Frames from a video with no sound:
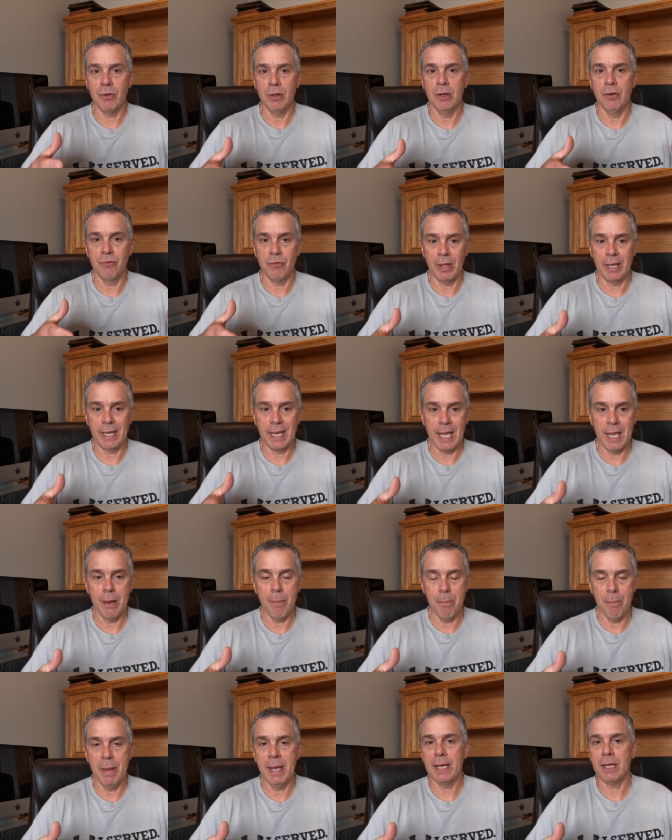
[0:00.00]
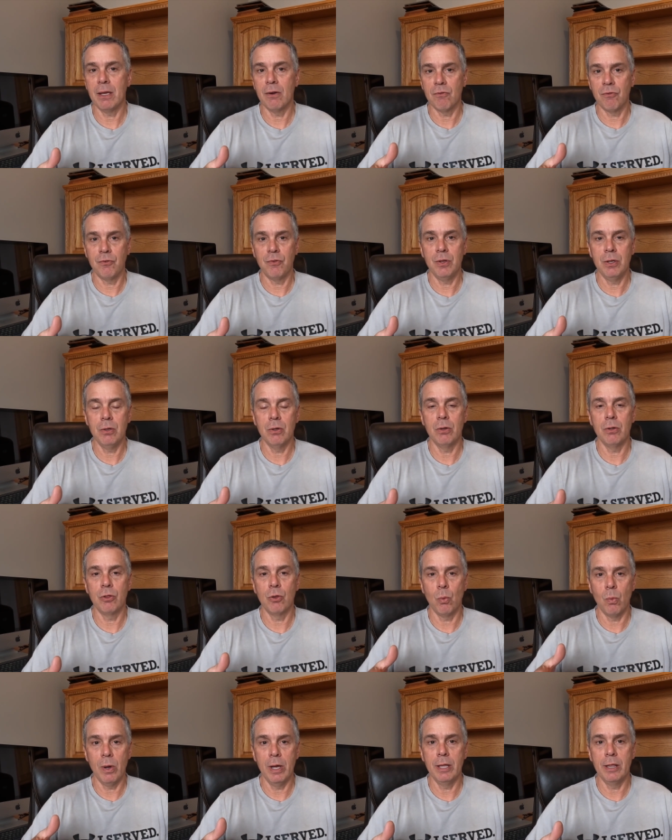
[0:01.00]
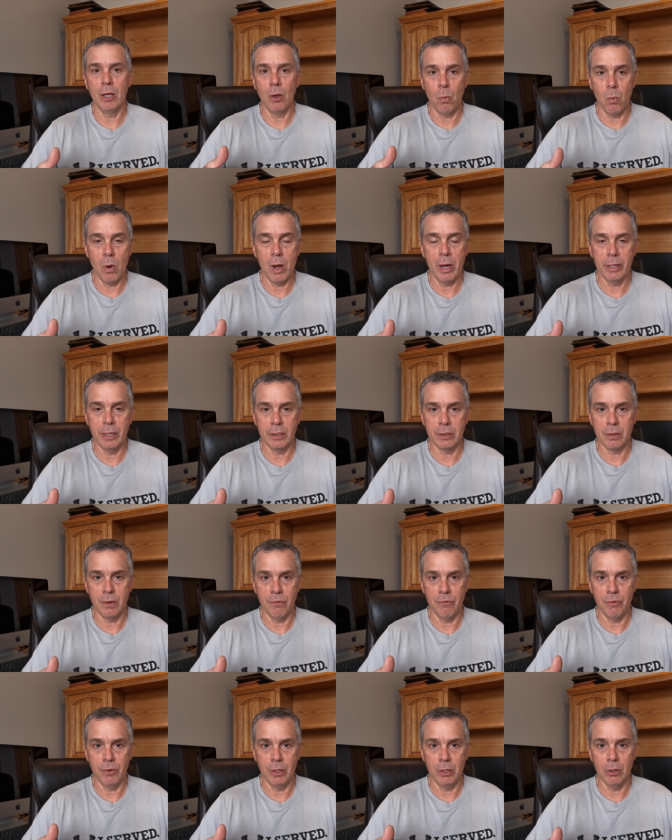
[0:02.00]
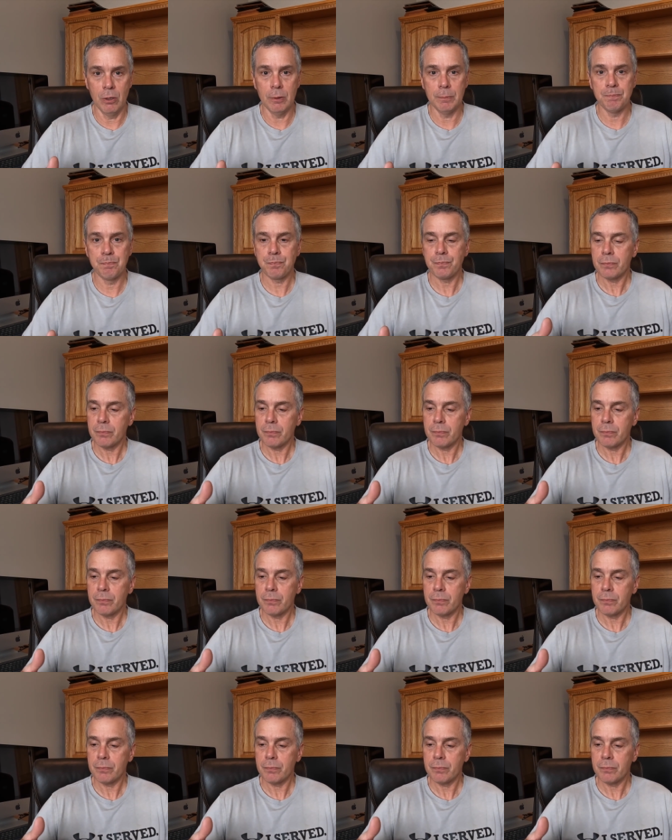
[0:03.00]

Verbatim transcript: if they can't make it feel the way they want it to feel